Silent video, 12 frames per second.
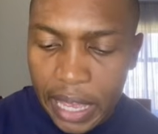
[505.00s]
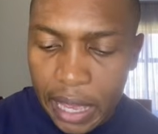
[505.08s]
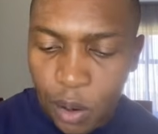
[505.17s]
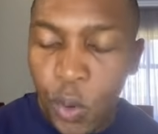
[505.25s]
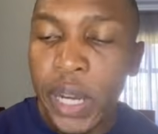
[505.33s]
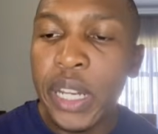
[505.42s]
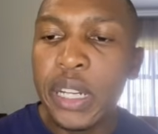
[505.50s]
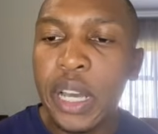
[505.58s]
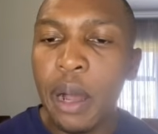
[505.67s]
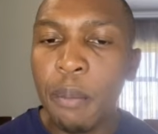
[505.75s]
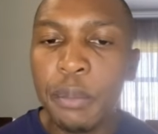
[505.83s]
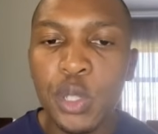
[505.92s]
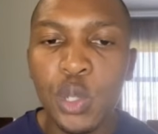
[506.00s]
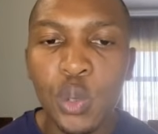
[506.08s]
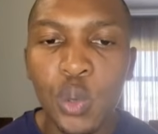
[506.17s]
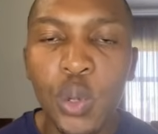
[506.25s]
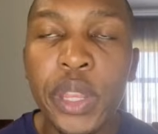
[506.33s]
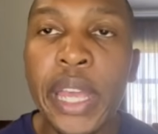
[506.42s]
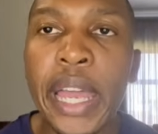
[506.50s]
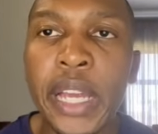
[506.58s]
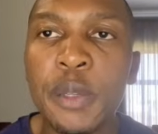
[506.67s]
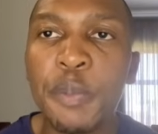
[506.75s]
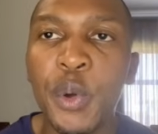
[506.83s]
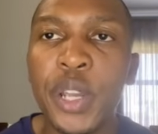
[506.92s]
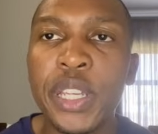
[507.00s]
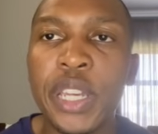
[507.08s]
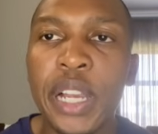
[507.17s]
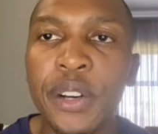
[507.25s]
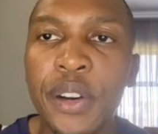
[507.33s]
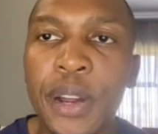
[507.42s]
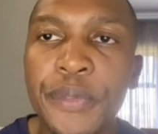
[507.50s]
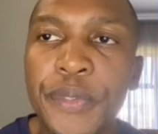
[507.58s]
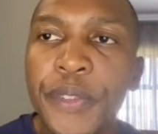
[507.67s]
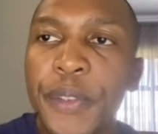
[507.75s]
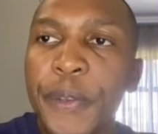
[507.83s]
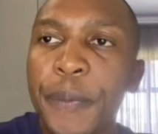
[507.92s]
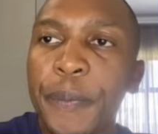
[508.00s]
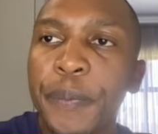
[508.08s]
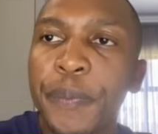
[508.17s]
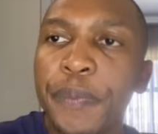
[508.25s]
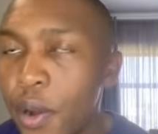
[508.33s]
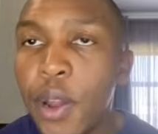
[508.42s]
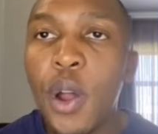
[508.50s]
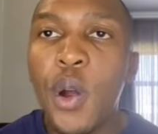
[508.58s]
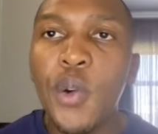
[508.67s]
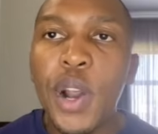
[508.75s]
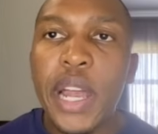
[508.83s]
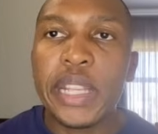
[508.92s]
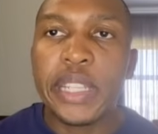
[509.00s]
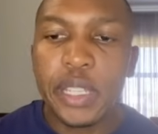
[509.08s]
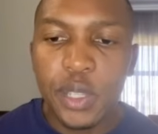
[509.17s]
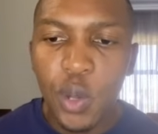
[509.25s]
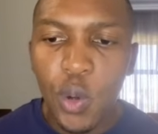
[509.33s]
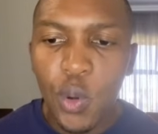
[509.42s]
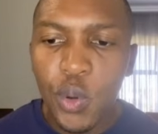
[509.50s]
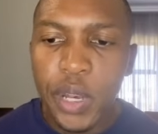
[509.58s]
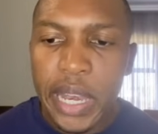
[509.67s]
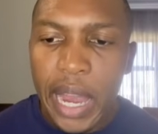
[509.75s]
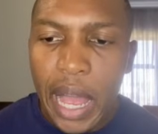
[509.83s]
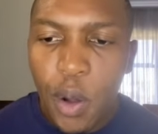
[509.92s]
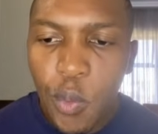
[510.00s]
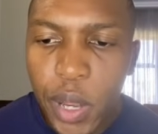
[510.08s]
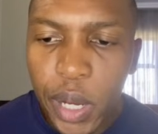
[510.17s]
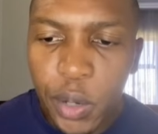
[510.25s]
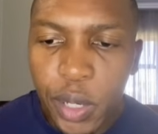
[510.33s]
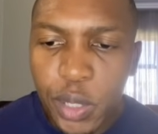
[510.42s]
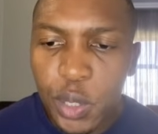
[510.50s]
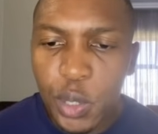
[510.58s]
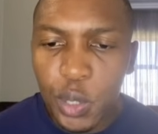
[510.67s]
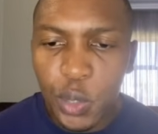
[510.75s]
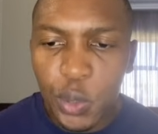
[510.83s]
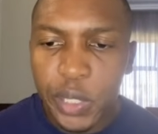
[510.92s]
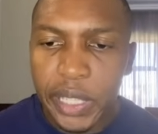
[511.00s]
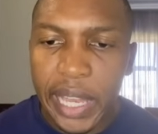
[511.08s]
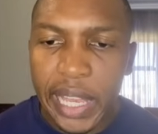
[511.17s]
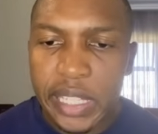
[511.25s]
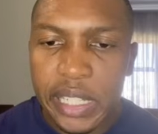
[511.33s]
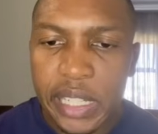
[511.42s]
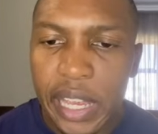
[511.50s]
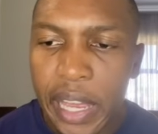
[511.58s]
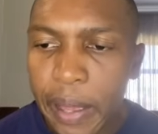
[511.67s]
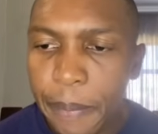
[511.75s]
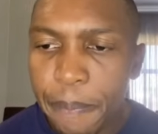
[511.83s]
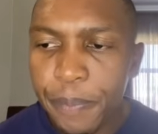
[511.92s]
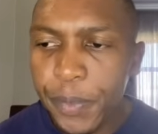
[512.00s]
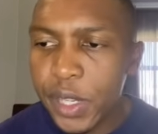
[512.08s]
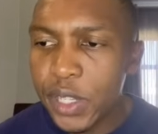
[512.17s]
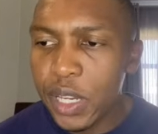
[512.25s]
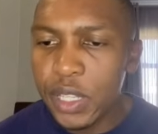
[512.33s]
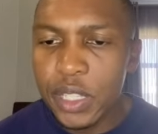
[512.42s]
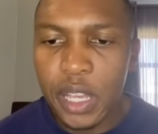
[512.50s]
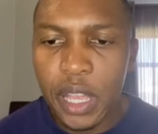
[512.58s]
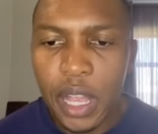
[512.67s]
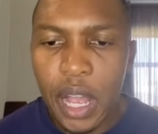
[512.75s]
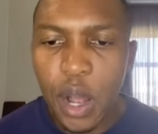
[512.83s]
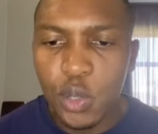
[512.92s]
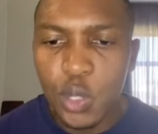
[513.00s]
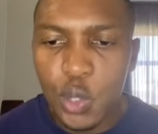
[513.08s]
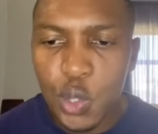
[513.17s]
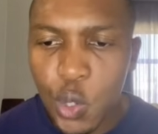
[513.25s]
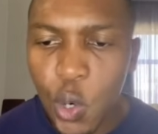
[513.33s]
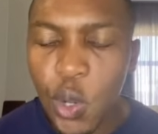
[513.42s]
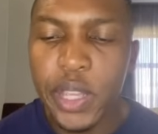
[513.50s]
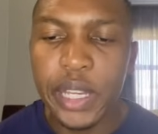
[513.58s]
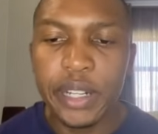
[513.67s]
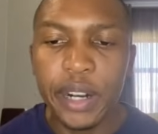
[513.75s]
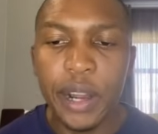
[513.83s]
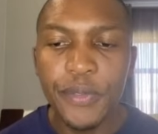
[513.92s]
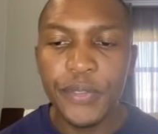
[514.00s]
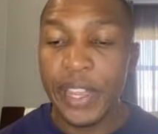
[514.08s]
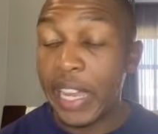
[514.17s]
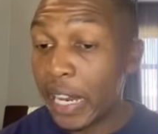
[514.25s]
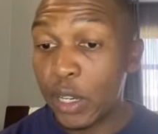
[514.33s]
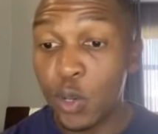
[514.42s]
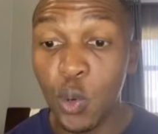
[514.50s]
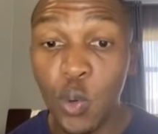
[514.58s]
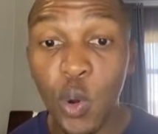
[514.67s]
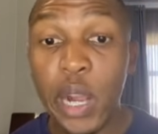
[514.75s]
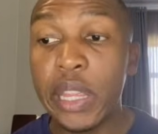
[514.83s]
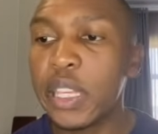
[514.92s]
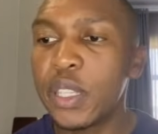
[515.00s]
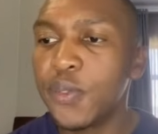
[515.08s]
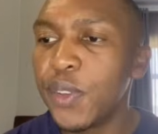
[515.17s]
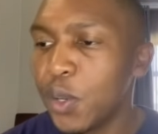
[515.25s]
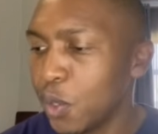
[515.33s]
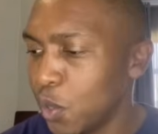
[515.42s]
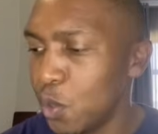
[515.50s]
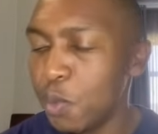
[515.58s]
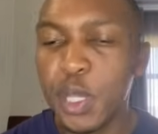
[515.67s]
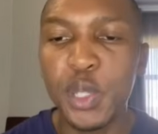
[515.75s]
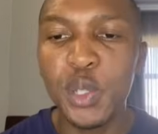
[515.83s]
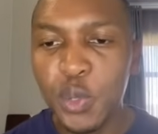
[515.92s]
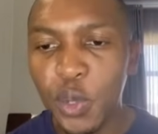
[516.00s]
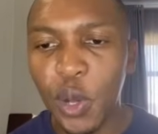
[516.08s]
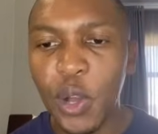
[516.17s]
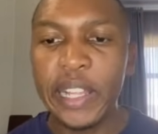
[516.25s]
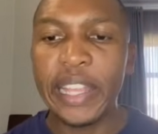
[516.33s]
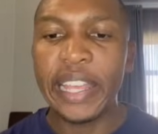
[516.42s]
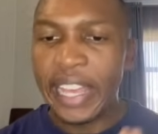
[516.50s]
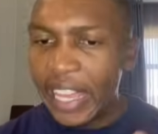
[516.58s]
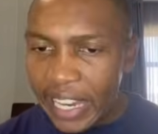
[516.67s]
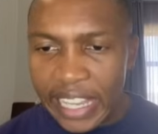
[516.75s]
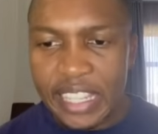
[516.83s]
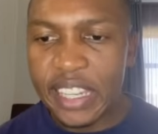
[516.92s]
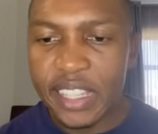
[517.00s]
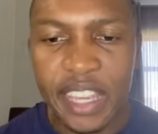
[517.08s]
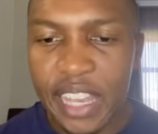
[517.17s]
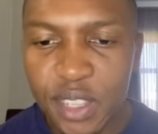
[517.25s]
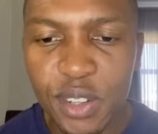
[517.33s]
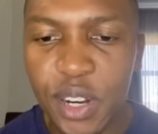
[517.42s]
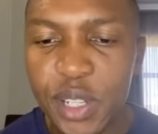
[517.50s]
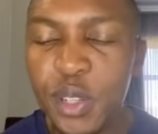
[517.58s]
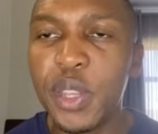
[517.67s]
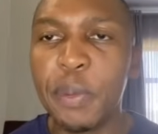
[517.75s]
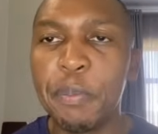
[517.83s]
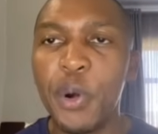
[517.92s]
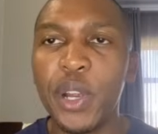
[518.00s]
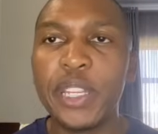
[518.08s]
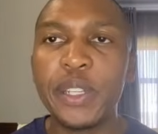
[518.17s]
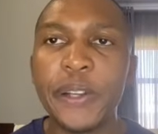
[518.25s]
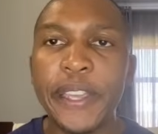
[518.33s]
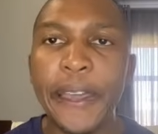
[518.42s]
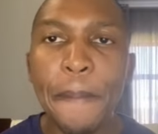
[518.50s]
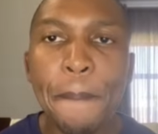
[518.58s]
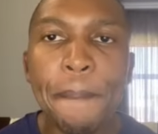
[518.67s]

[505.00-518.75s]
when it comes to the exponential graph. All right, so now we are going to look at just how to draw the graph, and I don't want this video to be too long. Let's just get straight to the point, okay?